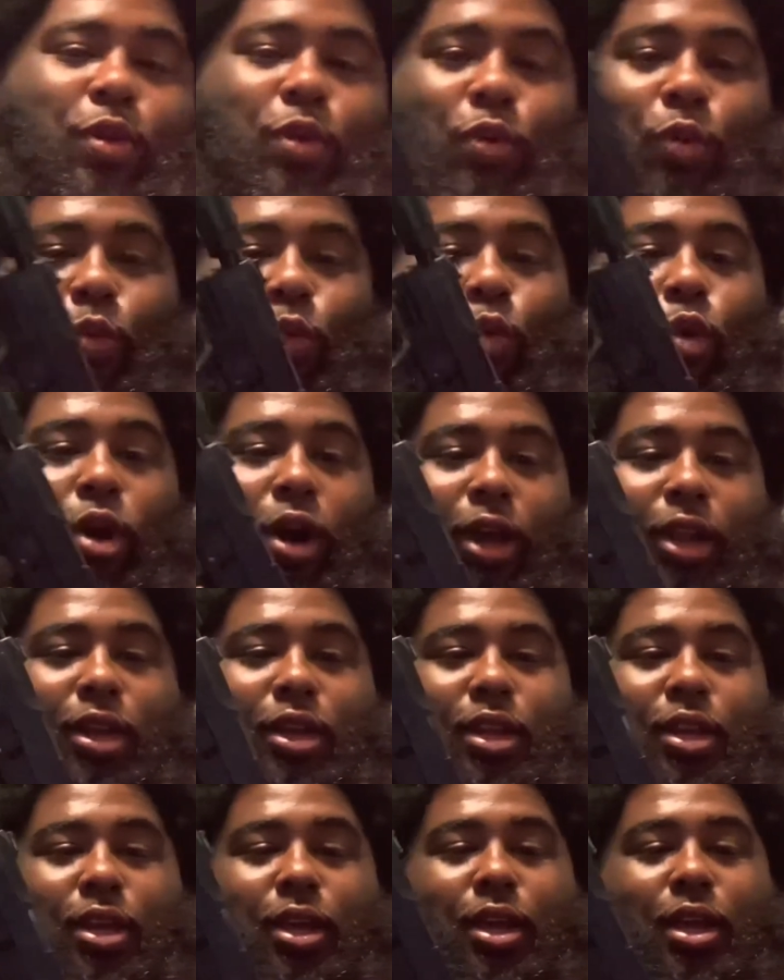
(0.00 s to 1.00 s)
one.
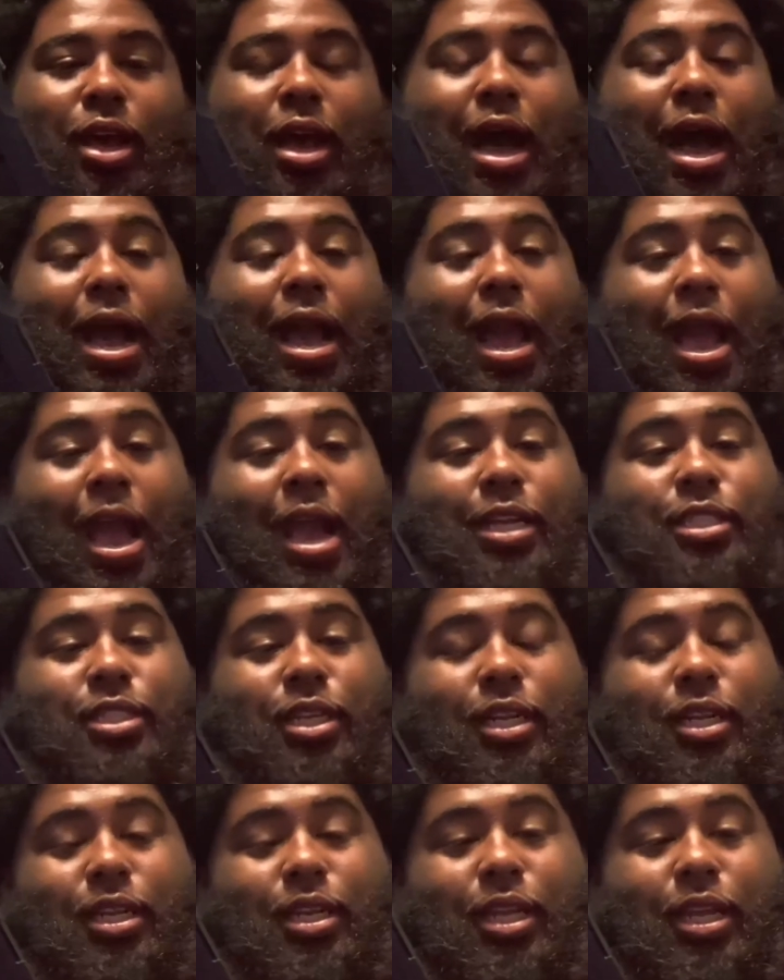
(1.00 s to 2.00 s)
I
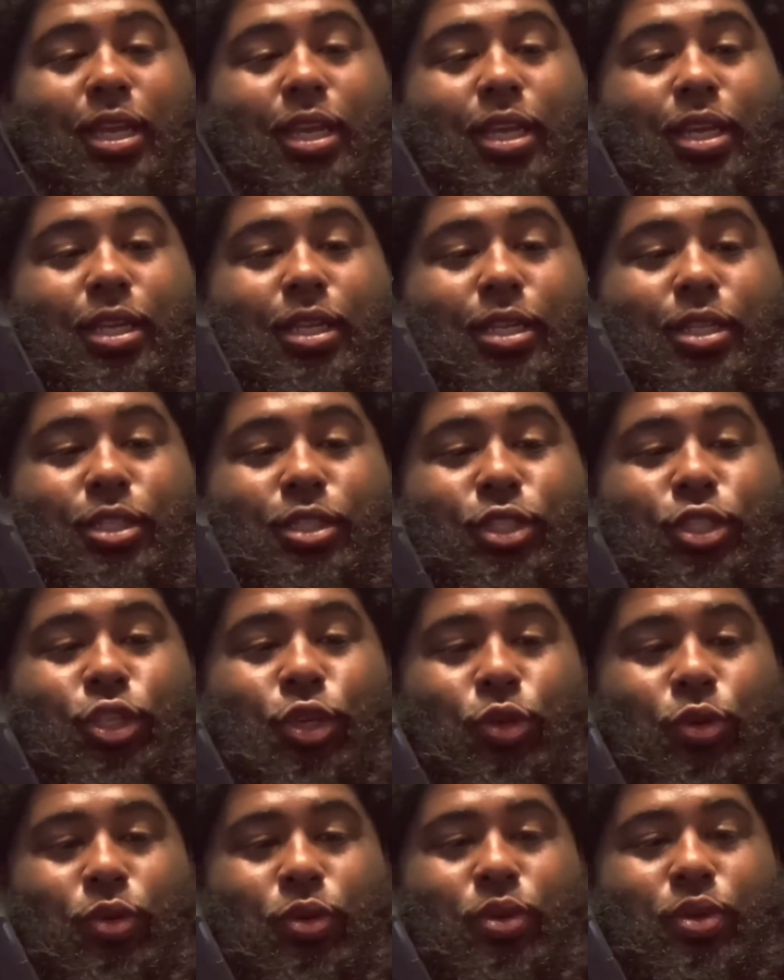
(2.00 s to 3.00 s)
actually did
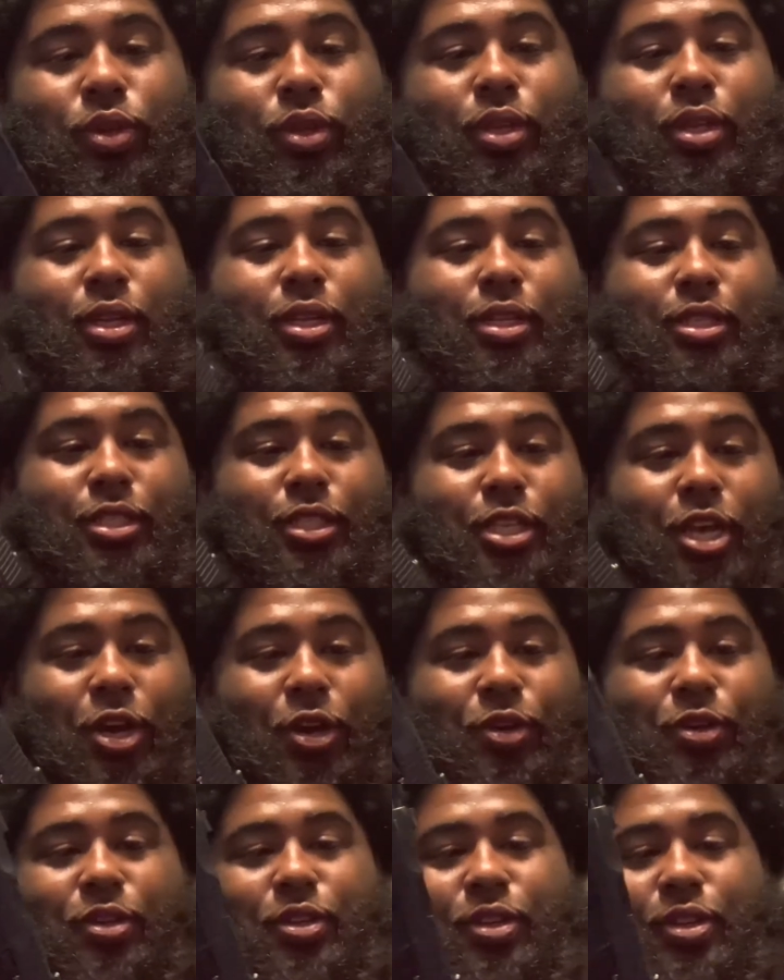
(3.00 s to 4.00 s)
two.
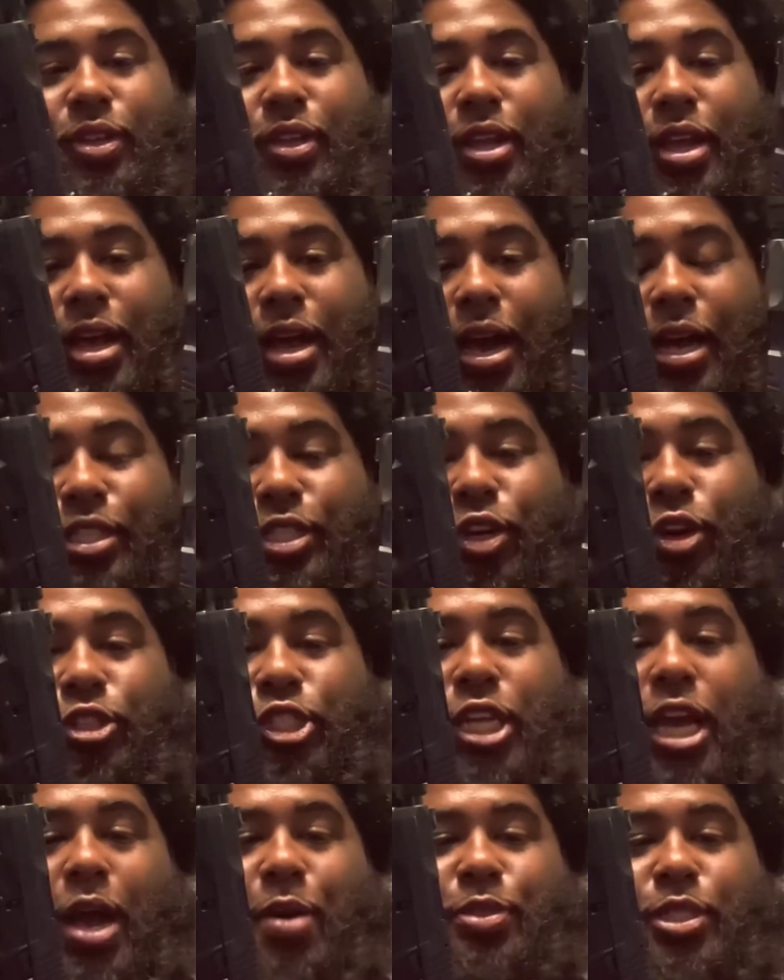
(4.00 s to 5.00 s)
So I told you
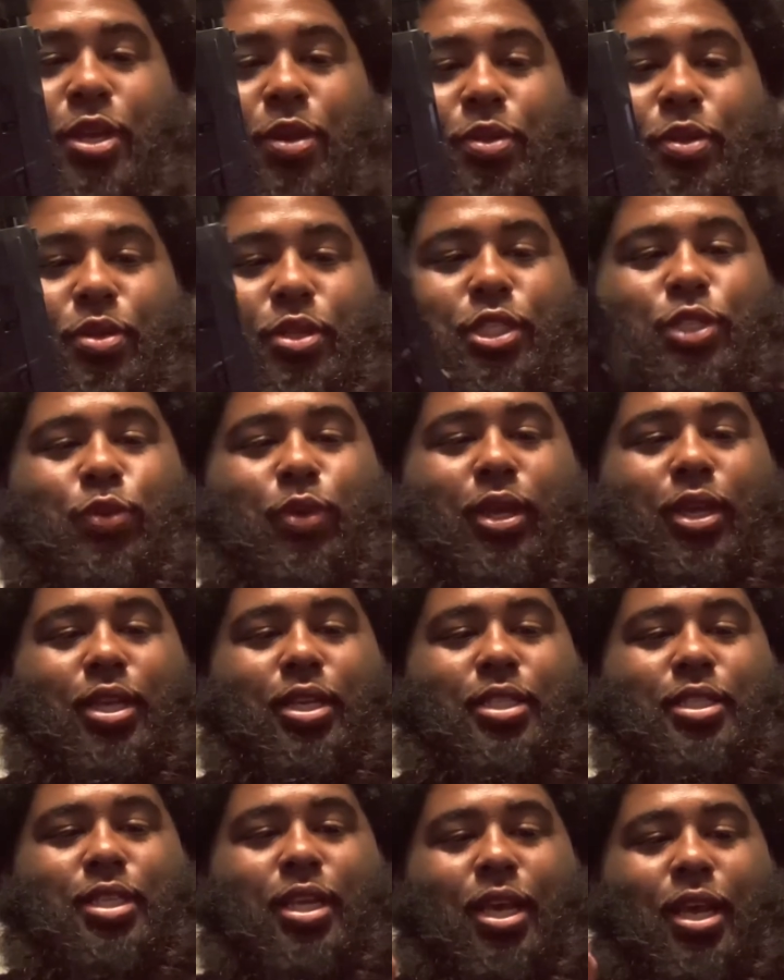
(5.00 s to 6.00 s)
I was going to do the
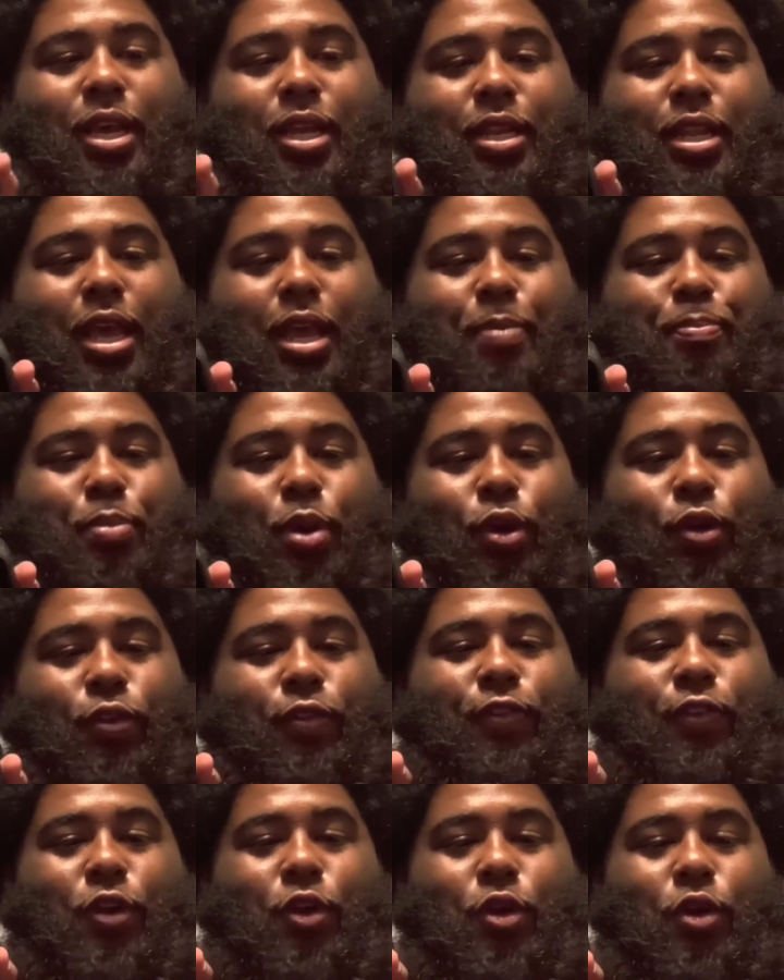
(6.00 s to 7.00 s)
twins. They
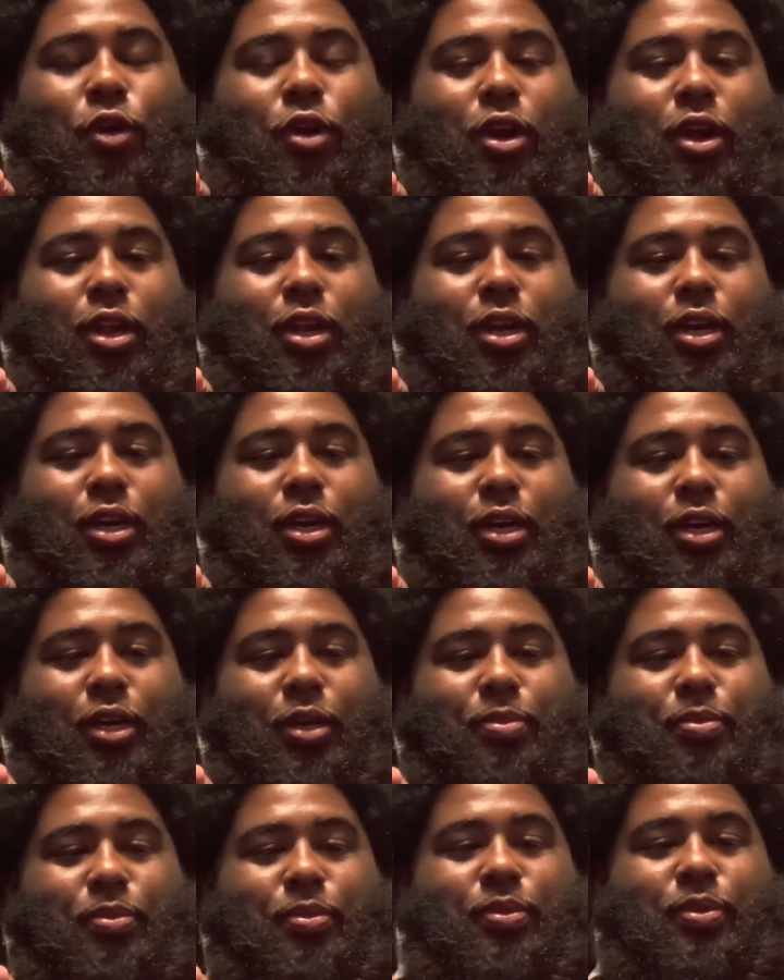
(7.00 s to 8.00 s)
both are
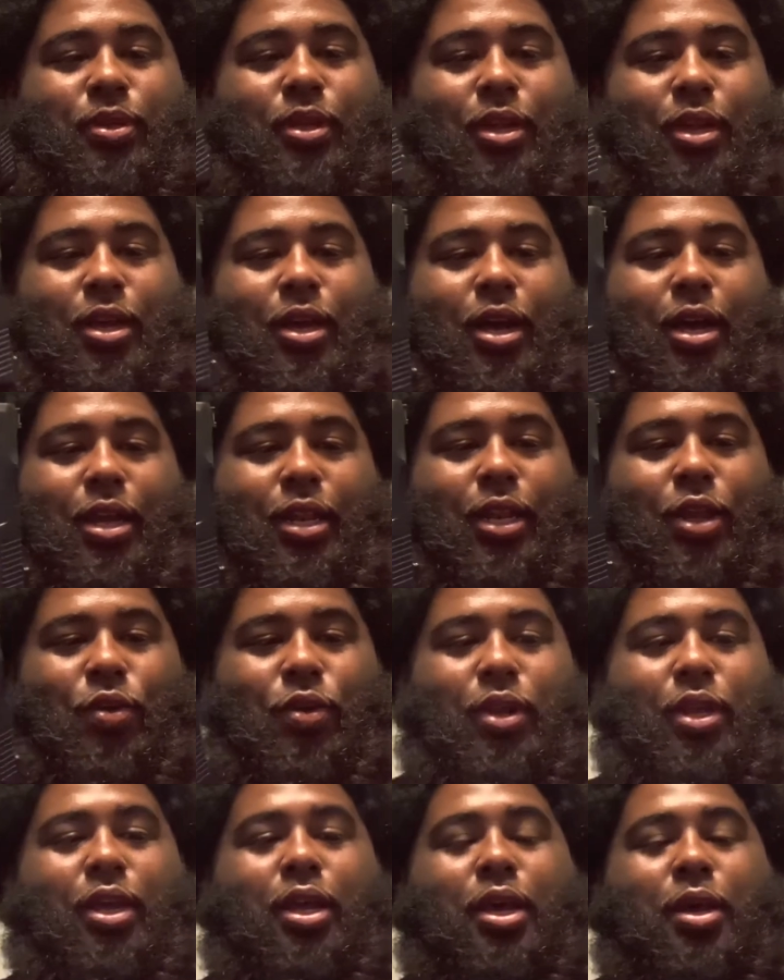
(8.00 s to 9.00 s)

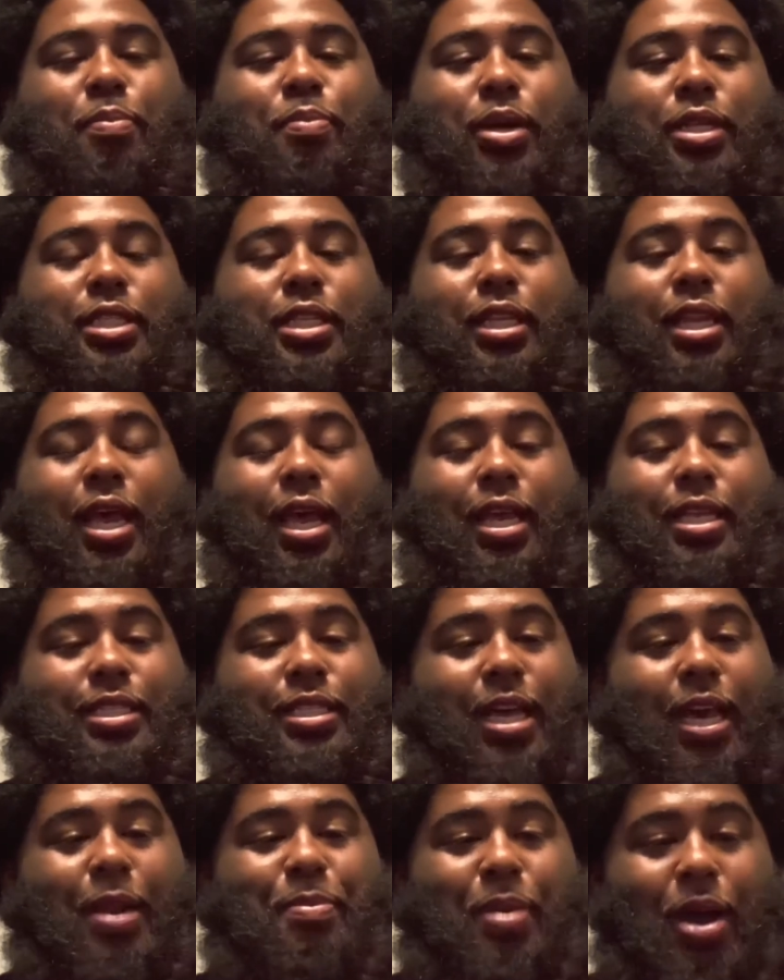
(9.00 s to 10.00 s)
unloaded. But today it's
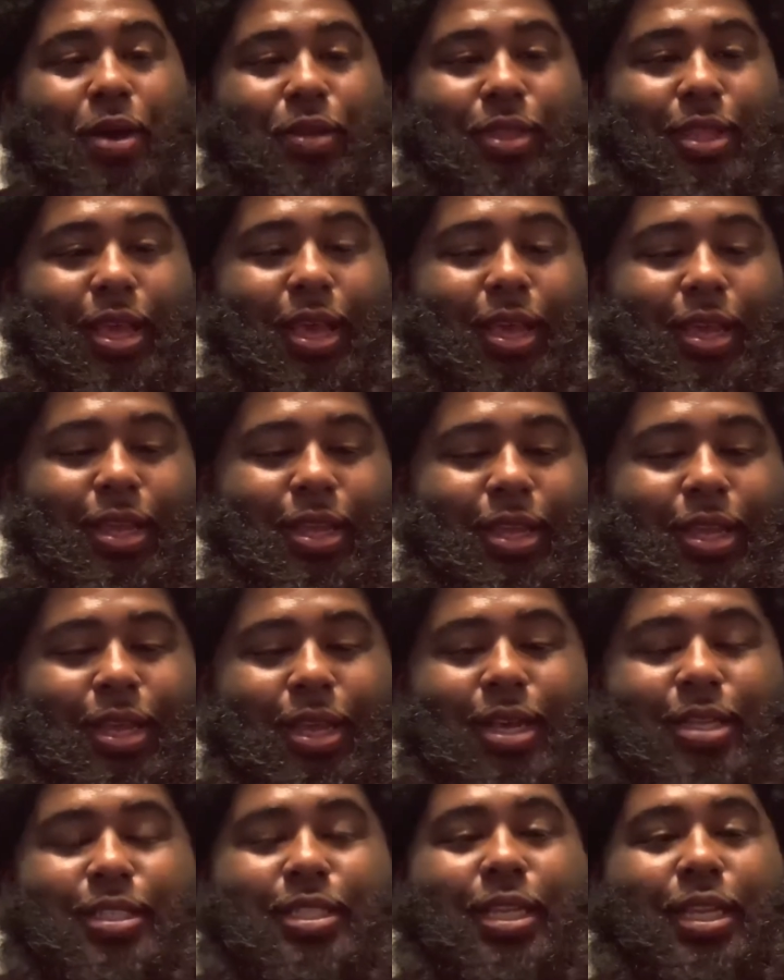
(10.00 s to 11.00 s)
not about that.
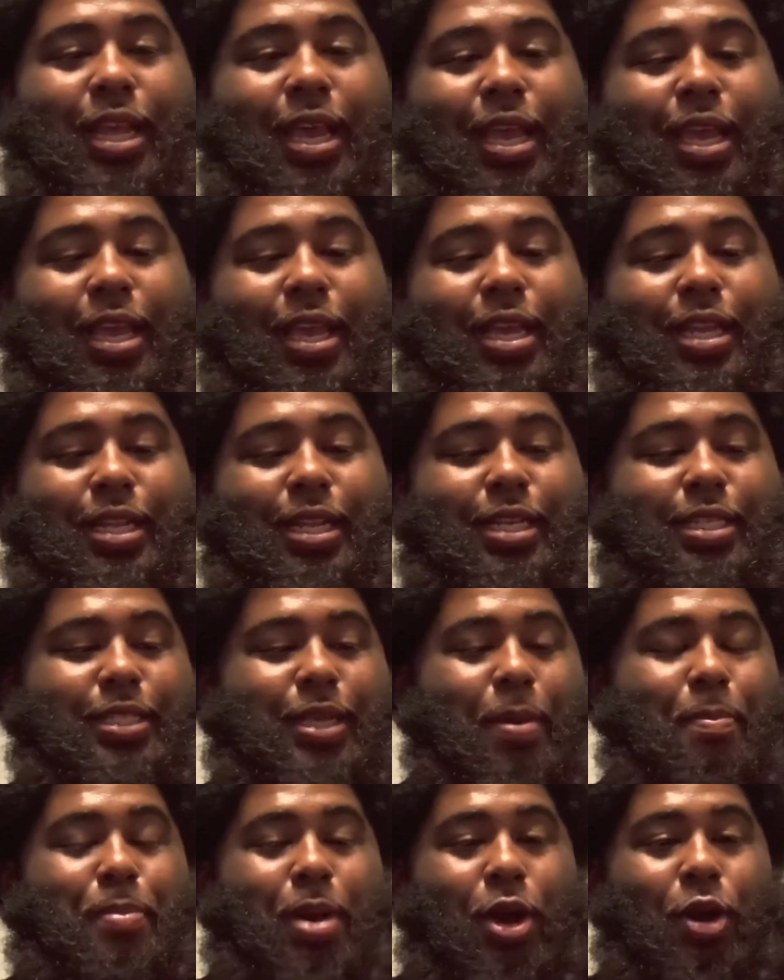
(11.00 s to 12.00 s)
Today it is
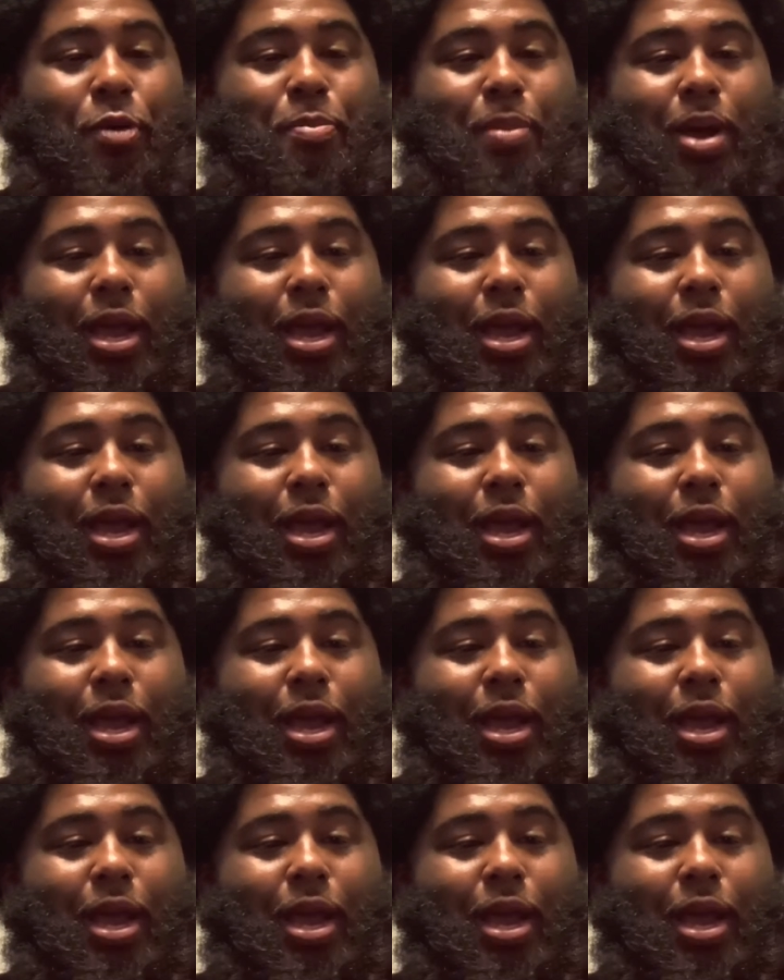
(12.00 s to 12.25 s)
about my